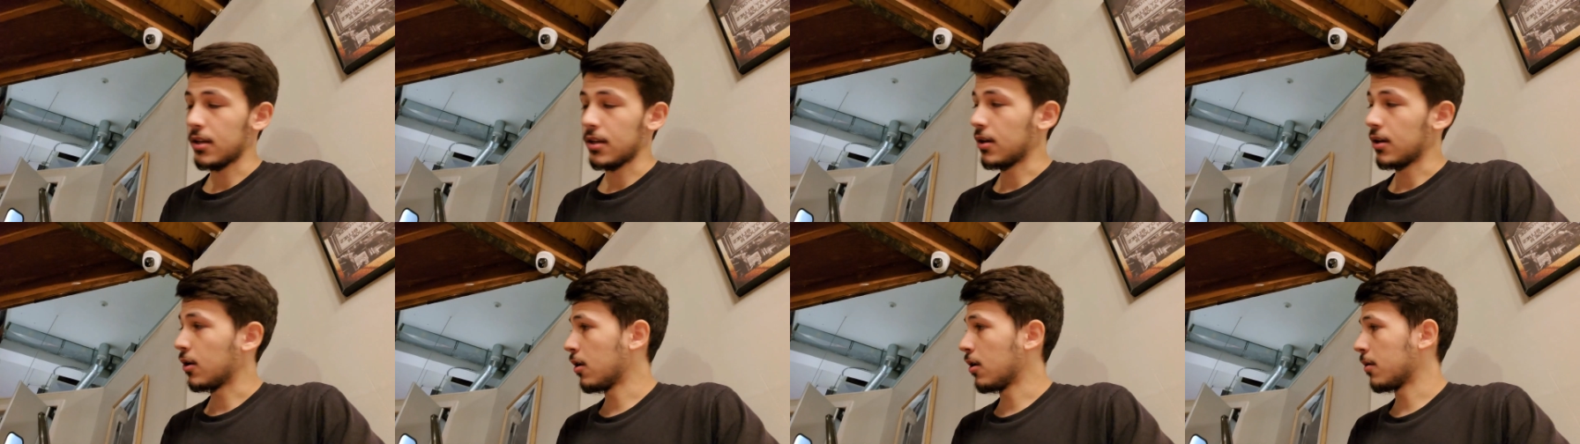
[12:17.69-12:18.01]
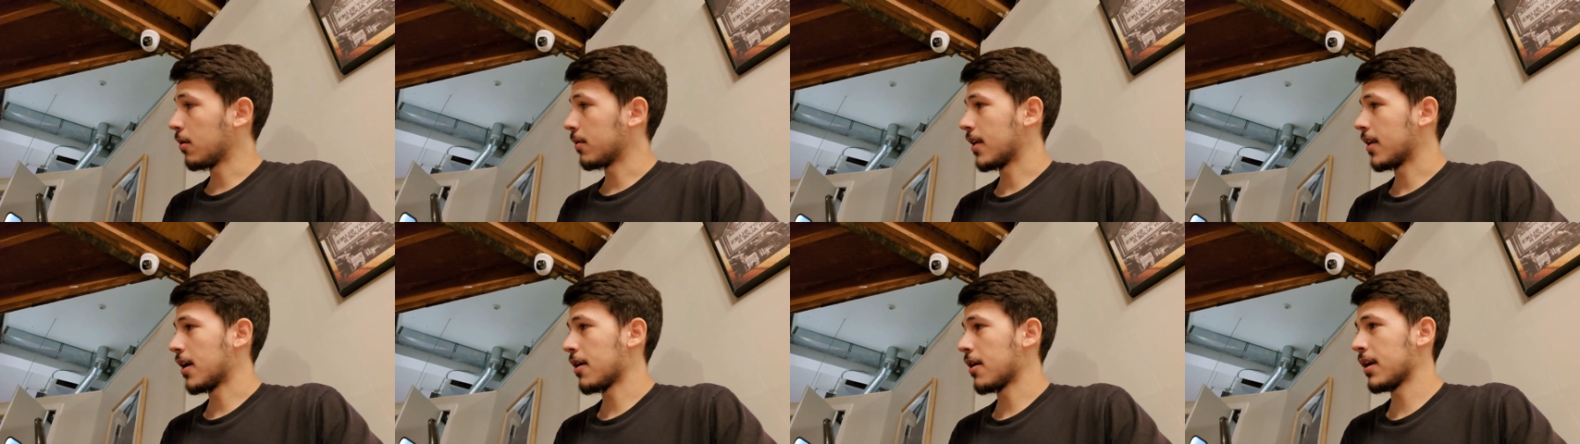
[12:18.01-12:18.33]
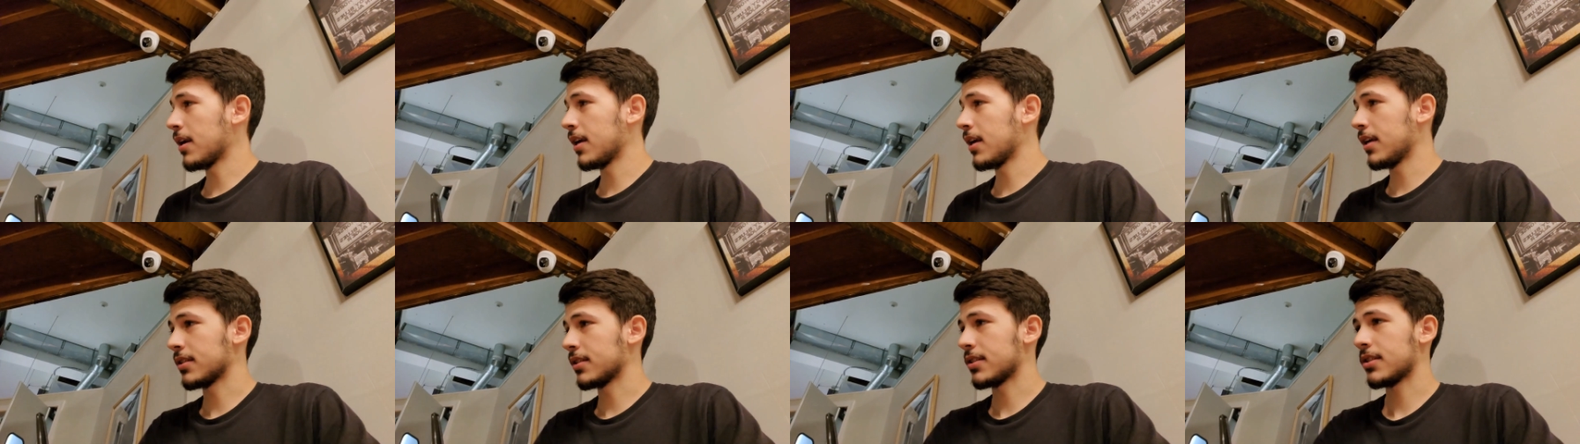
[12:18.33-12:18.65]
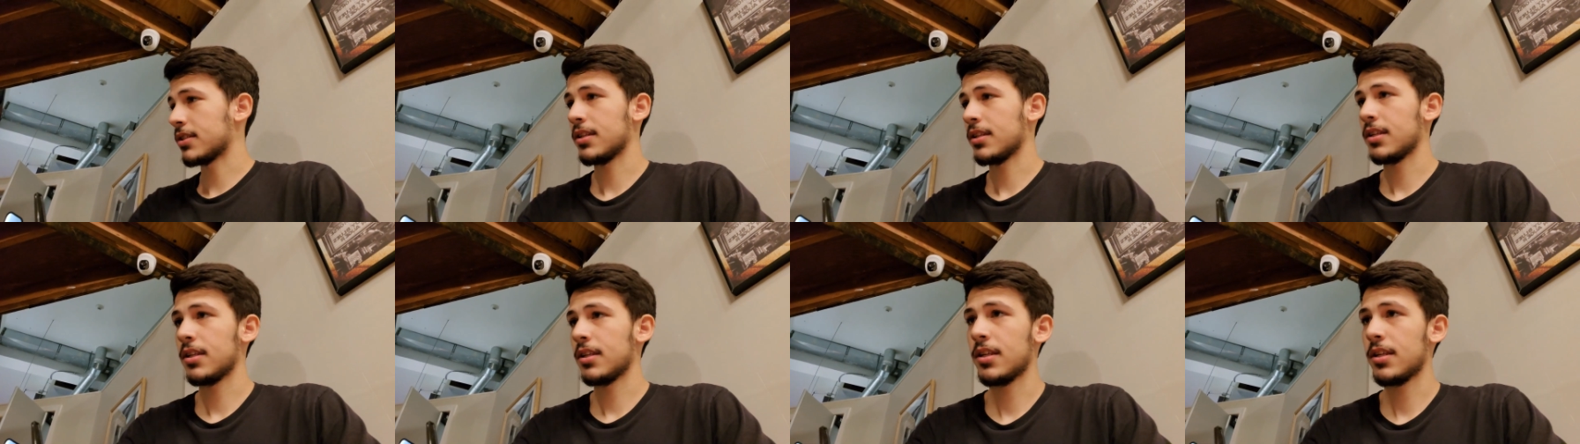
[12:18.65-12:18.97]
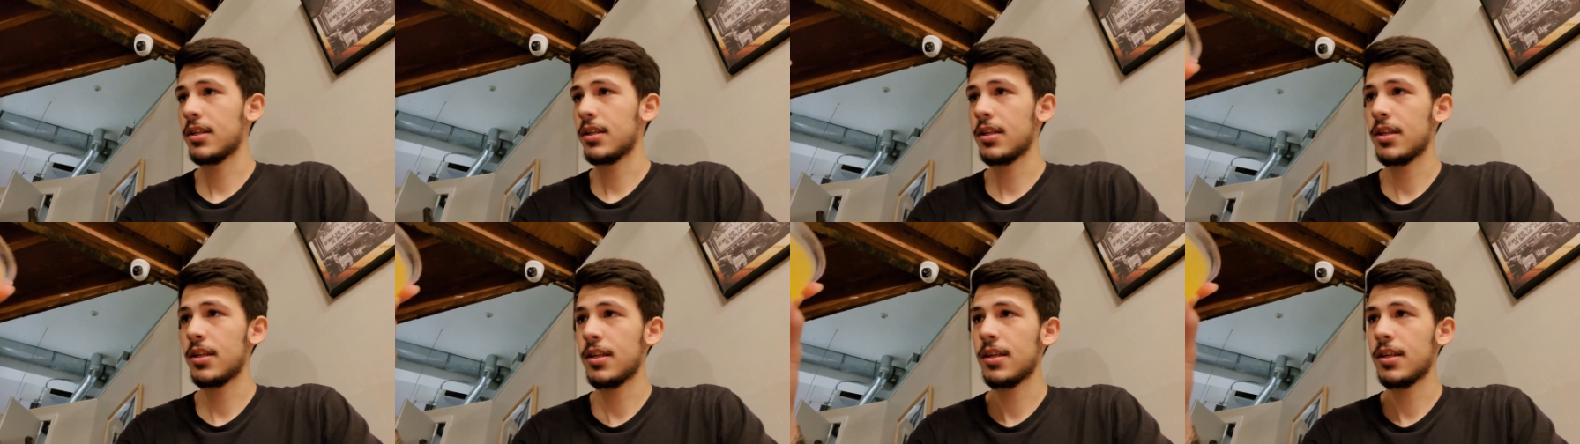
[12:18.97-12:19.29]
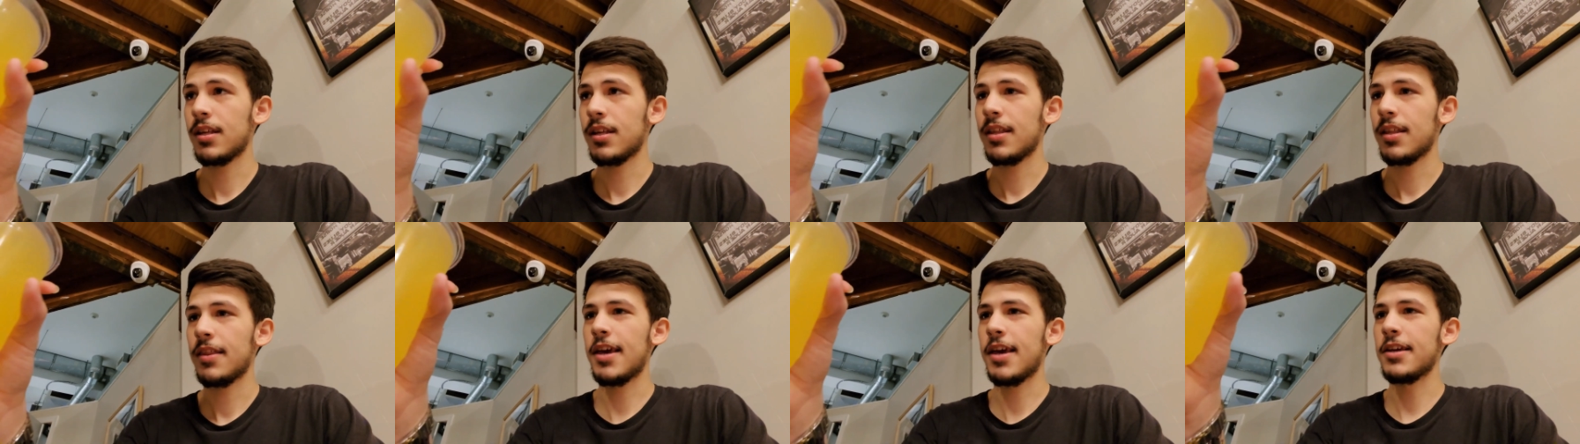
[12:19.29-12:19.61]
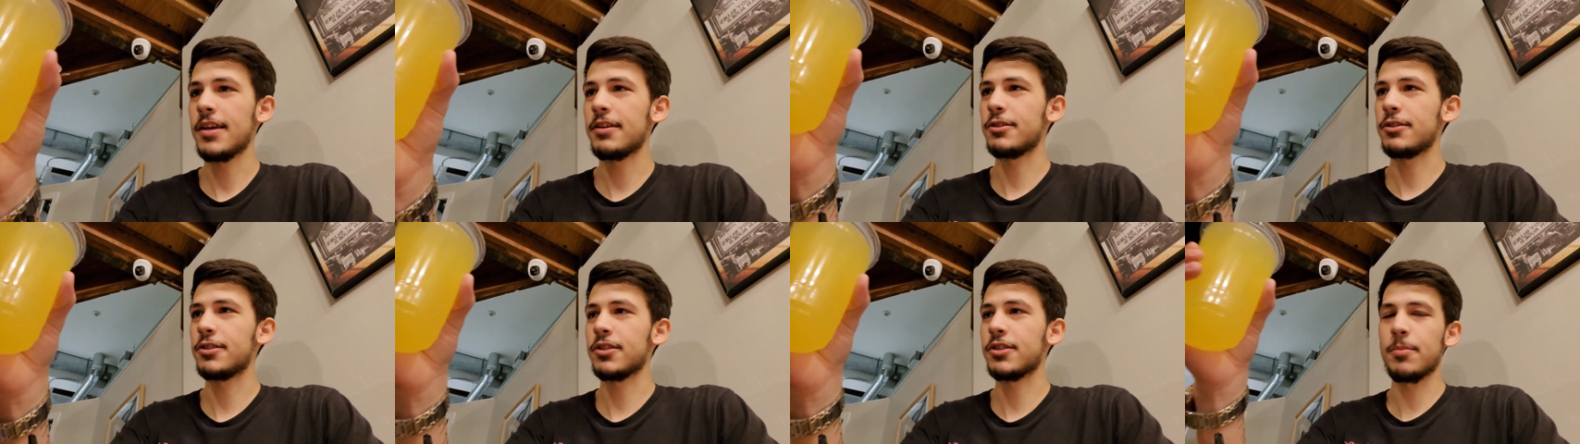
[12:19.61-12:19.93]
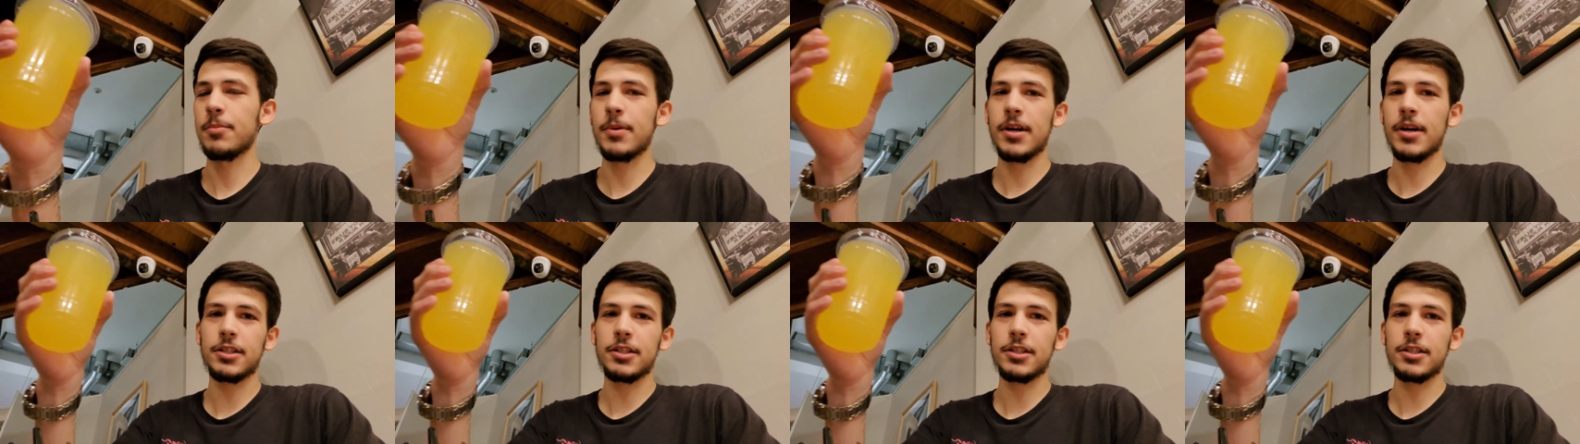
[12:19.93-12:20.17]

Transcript: Oh, there it is. Thank you so much.